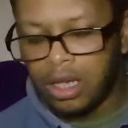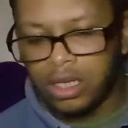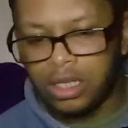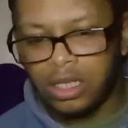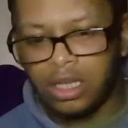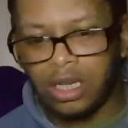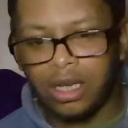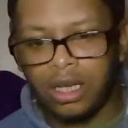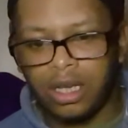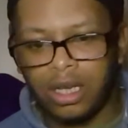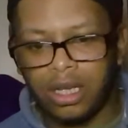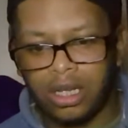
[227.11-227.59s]

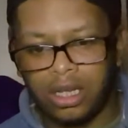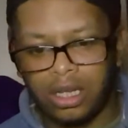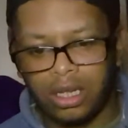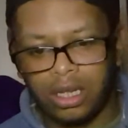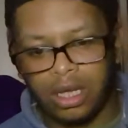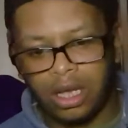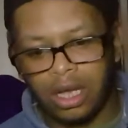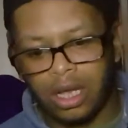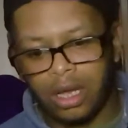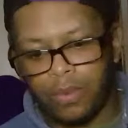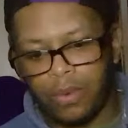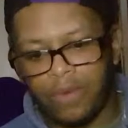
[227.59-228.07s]

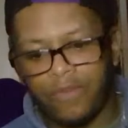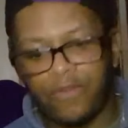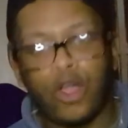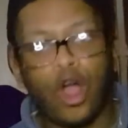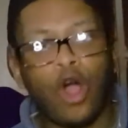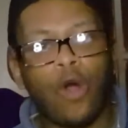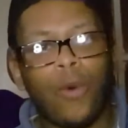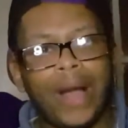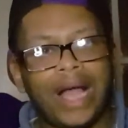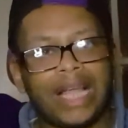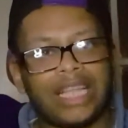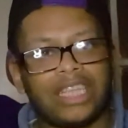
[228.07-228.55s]

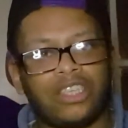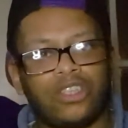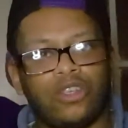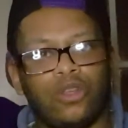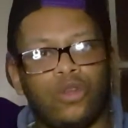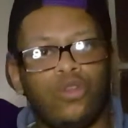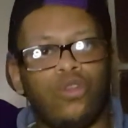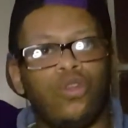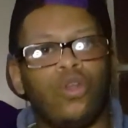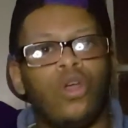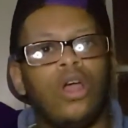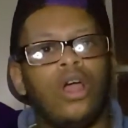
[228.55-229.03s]

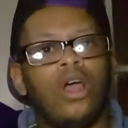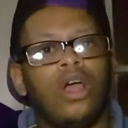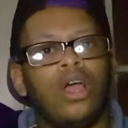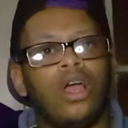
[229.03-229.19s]
Goatsu